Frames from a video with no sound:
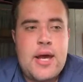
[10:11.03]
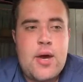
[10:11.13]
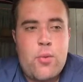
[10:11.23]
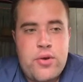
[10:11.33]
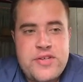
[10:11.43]

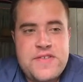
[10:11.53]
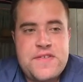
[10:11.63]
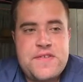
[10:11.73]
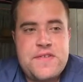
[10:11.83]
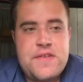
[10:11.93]
I
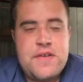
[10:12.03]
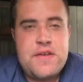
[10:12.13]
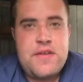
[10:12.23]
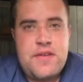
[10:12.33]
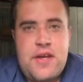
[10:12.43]
was
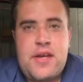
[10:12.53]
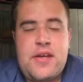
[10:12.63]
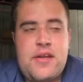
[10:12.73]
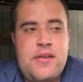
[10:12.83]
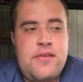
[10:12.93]

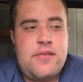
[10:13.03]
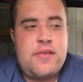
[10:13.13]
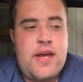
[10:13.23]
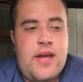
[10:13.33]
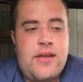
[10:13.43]
thinking
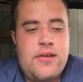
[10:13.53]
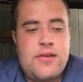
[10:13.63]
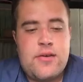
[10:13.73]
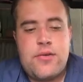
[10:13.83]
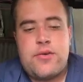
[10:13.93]
that
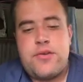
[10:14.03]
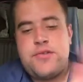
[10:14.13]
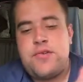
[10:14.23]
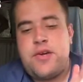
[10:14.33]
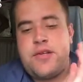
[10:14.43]
the Gold
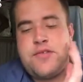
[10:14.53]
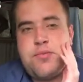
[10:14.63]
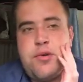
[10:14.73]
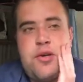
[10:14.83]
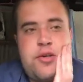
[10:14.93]
Coast
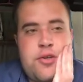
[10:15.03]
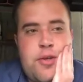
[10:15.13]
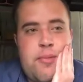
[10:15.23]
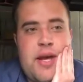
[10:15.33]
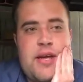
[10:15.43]
Titans were
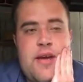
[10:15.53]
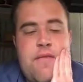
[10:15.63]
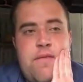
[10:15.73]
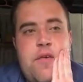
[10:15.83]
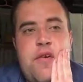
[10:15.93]
going to make
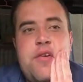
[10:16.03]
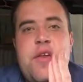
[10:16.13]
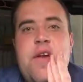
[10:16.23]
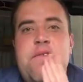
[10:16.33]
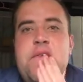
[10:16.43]
a very
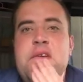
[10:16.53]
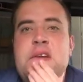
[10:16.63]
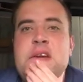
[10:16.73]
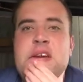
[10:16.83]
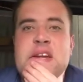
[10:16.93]
good
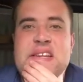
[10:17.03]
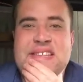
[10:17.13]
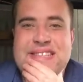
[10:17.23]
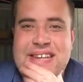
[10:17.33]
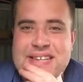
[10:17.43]
effort in
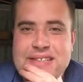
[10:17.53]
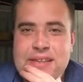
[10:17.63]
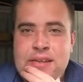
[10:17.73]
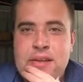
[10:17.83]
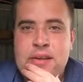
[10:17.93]
the
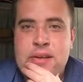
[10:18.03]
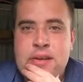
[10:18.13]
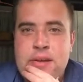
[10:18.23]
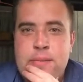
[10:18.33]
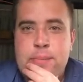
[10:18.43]
season,
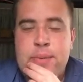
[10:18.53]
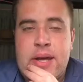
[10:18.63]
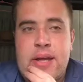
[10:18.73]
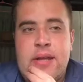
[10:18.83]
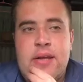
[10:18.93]

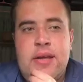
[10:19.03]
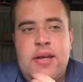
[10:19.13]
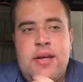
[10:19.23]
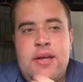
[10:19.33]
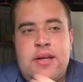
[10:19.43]
but
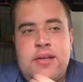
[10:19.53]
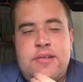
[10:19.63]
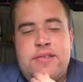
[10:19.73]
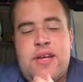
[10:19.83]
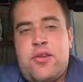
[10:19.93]

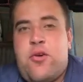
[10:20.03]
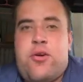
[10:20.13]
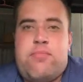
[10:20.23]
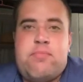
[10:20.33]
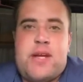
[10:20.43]
they're
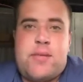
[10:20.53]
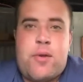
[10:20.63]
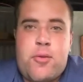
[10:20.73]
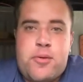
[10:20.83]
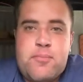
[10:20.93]
not at the
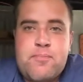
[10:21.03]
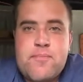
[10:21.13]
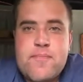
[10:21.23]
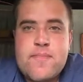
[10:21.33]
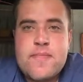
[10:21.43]
moment.
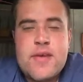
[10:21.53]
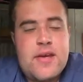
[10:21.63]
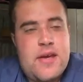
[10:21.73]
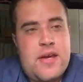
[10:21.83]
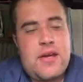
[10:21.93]

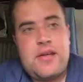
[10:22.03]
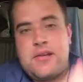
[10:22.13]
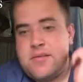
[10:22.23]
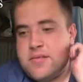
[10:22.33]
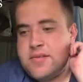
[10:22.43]

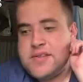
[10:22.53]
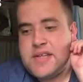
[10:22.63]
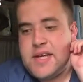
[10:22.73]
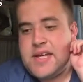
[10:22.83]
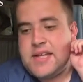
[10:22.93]
And
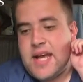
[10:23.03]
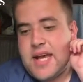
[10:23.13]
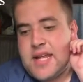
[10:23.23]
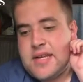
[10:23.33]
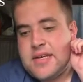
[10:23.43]
seeing
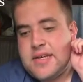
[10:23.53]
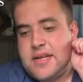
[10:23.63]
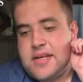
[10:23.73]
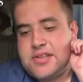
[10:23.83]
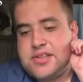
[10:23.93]
that,
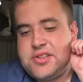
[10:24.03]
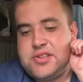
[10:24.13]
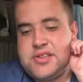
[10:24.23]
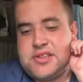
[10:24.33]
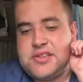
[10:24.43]
it's
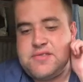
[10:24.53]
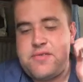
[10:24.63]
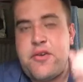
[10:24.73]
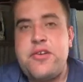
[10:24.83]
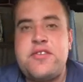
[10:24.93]
just
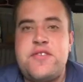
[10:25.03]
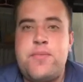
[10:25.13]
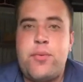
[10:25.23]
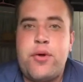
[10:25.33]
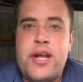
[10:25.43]
very
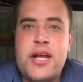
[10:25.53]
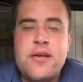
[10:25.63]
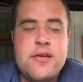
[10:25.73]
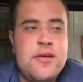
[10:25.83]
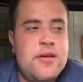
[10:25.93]
disappointing.